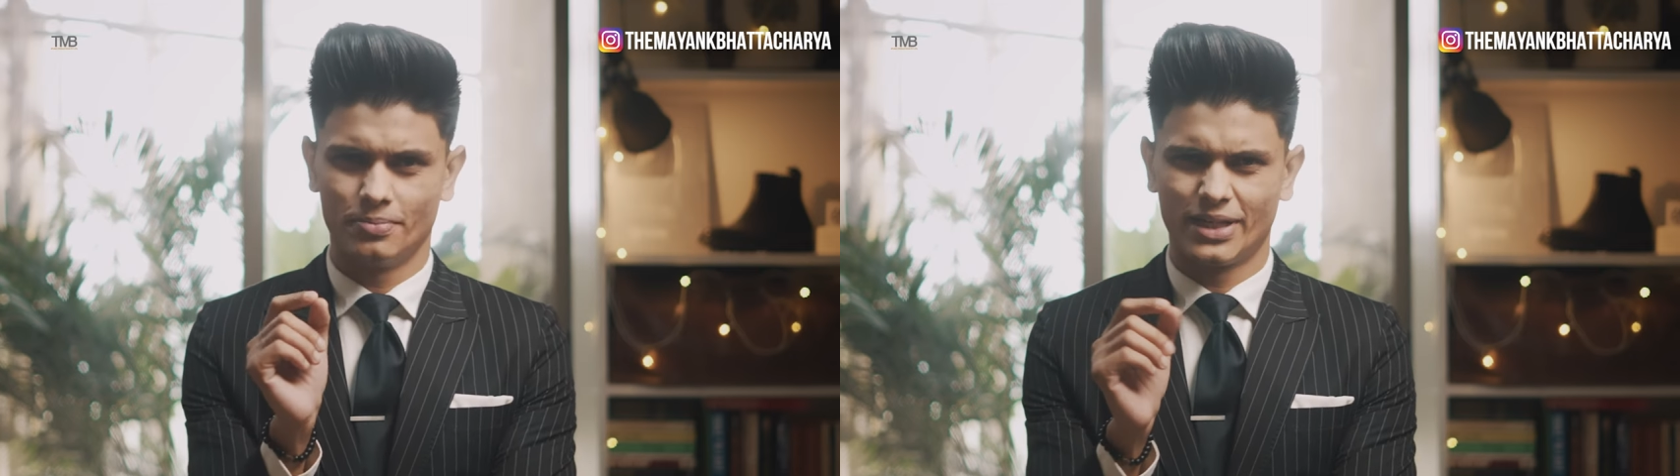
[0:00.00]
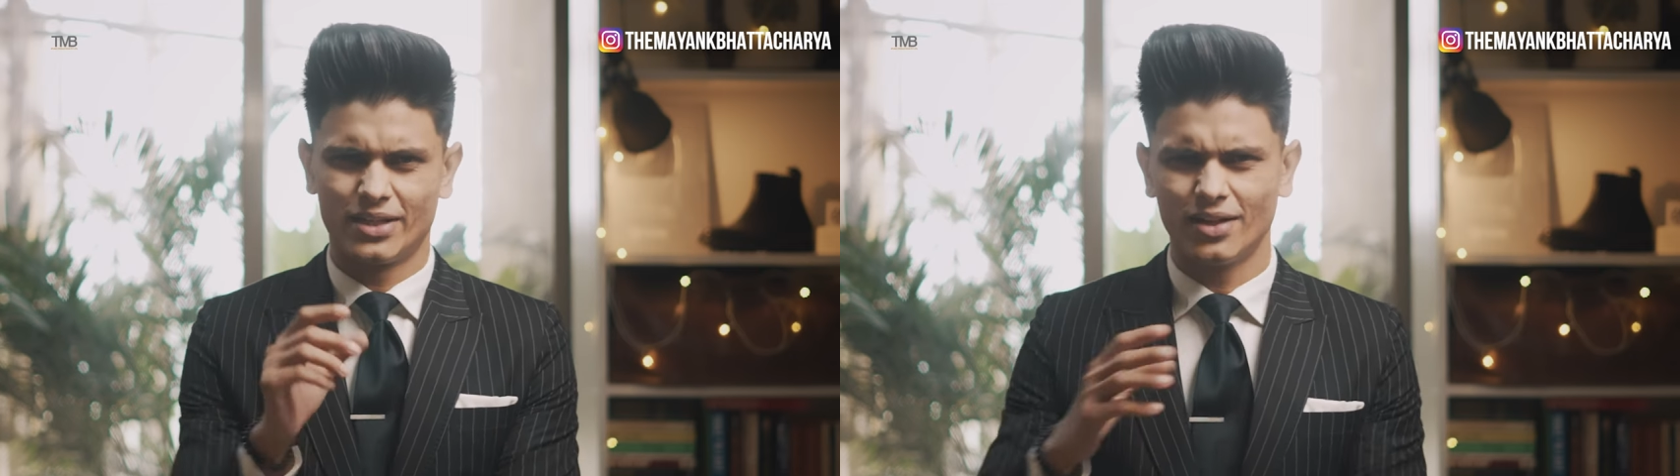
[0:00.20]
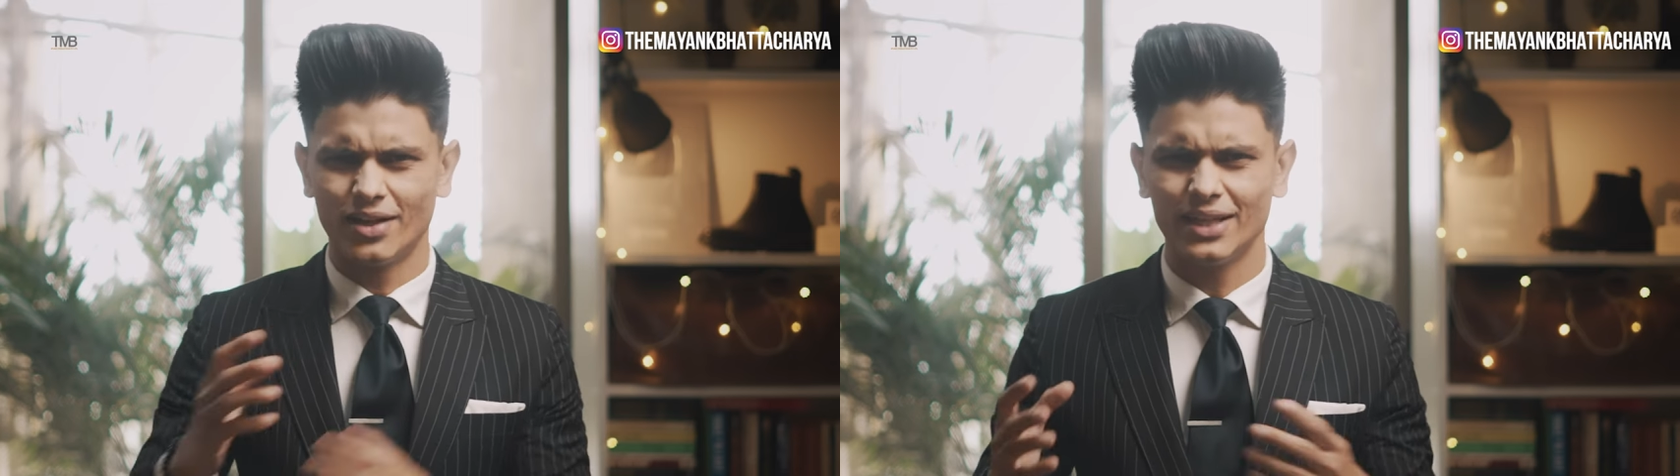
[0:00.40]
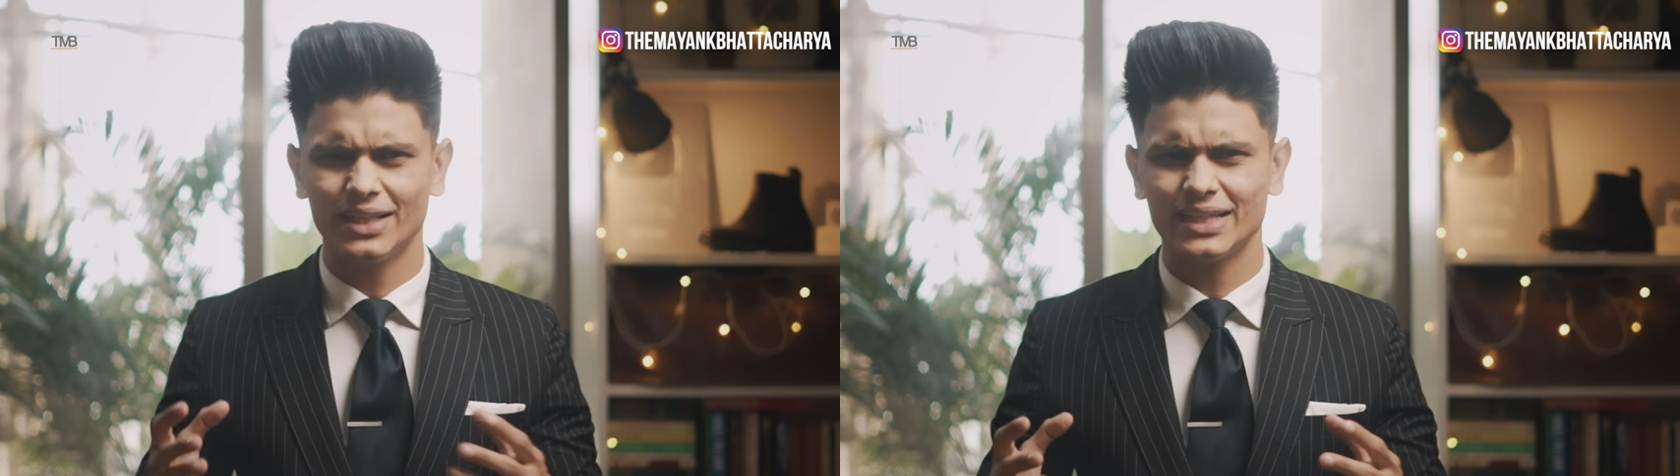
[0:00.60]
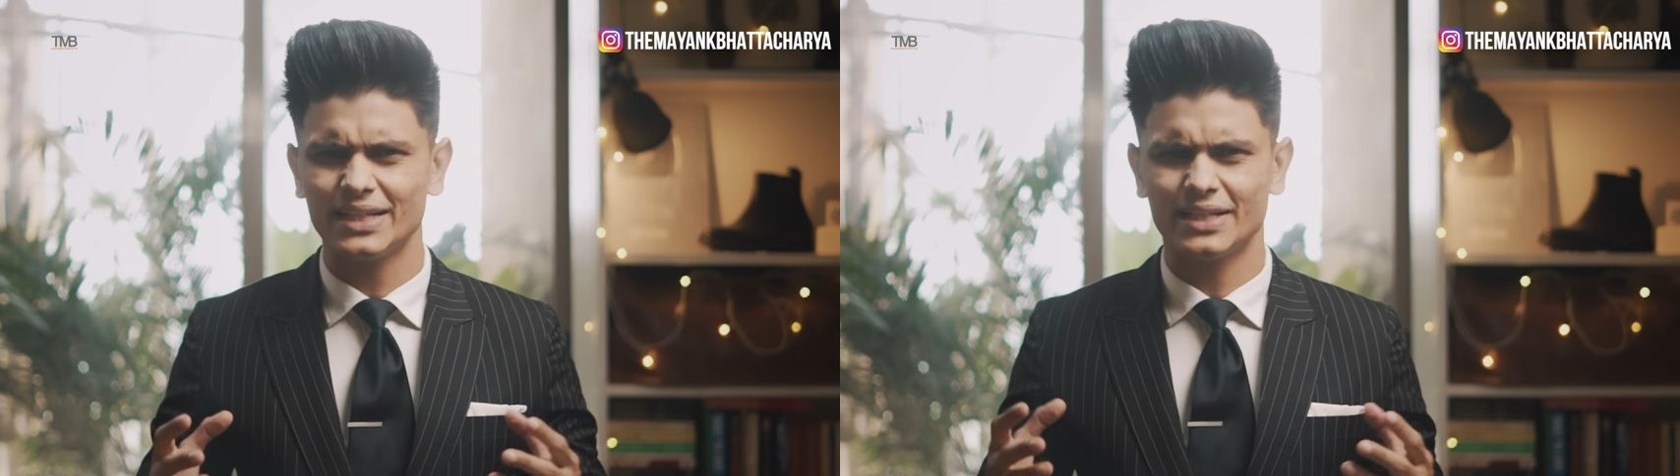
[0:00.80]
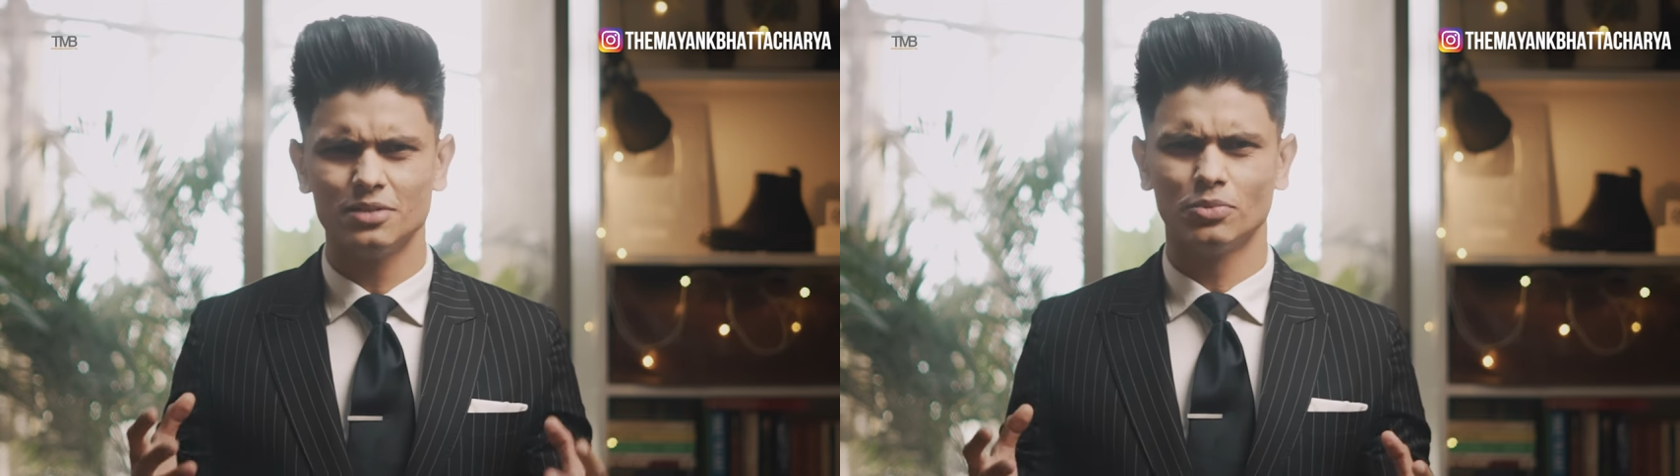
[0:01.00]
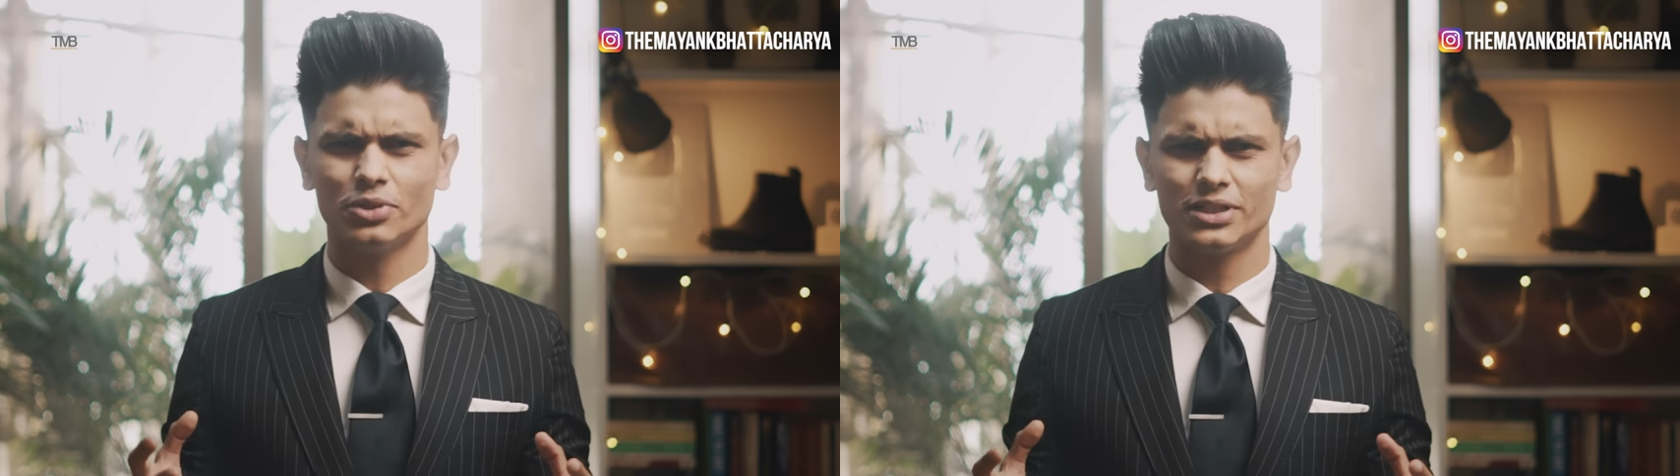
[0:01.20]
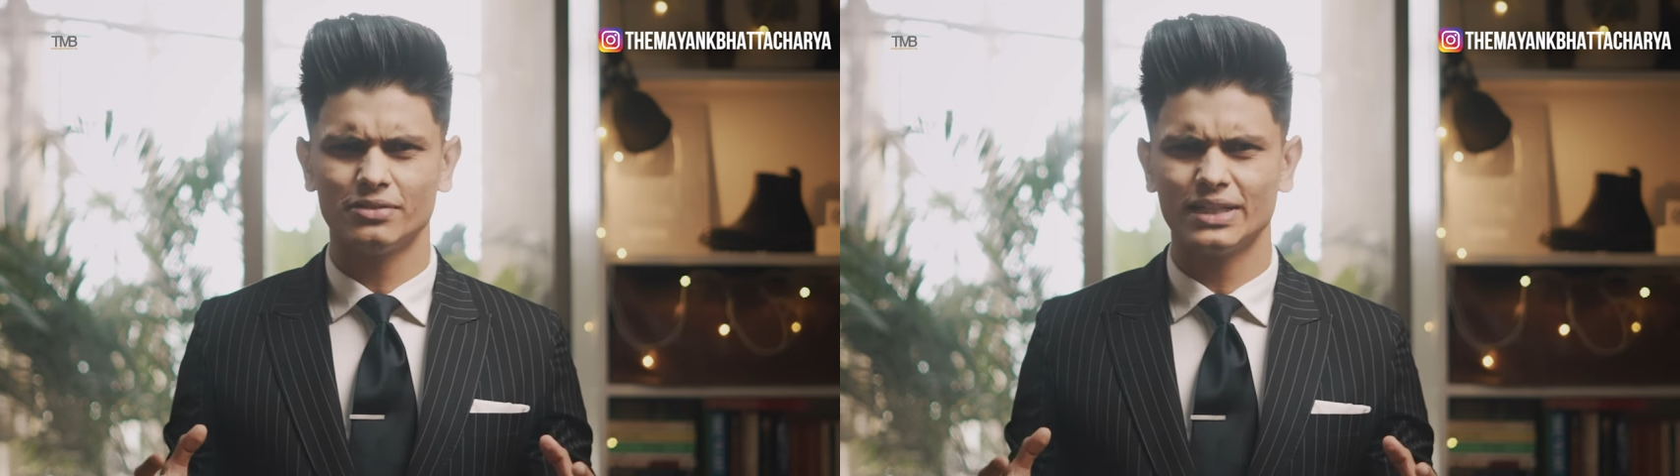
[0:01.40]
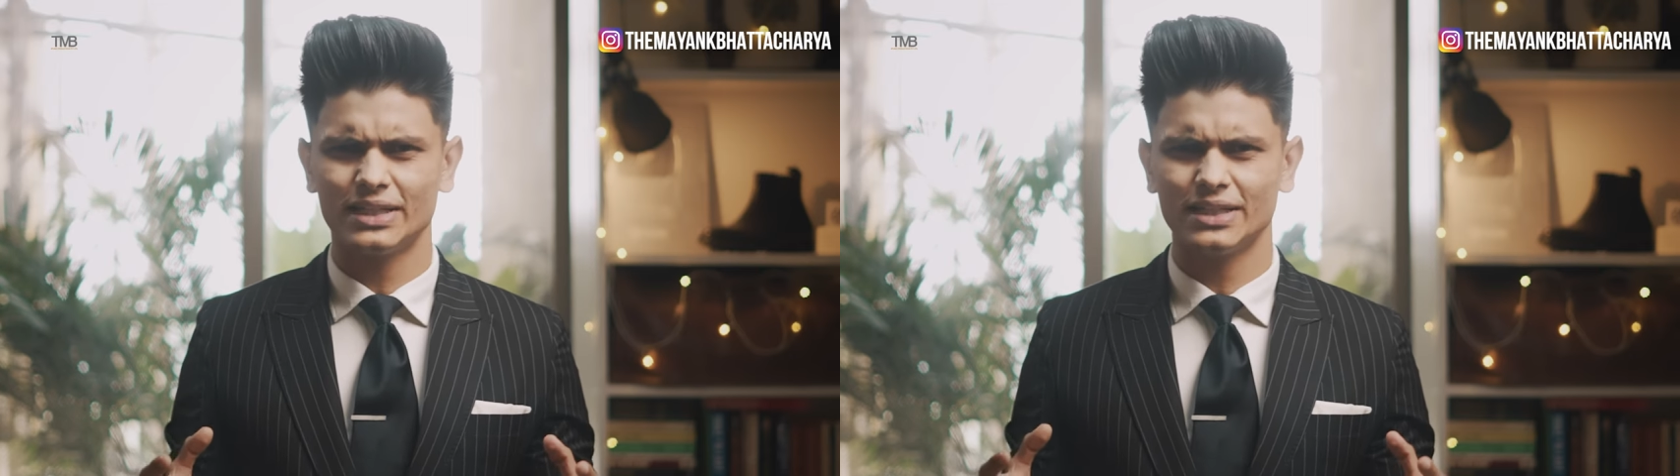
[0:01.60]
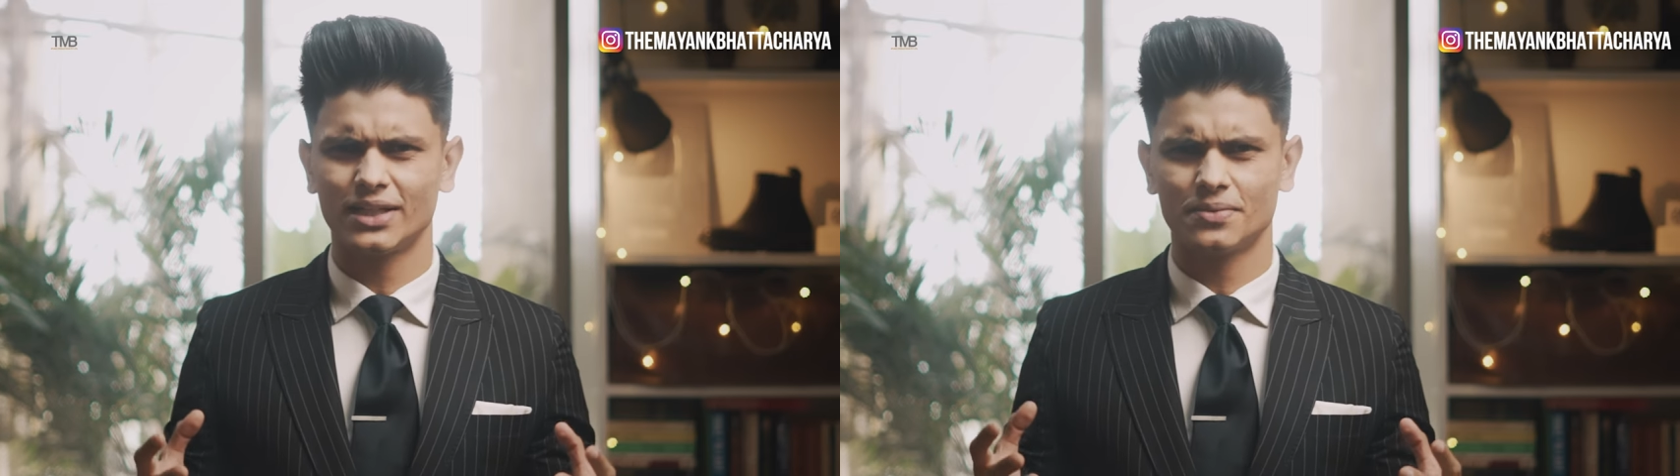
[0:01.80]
An unhealthy, demotivating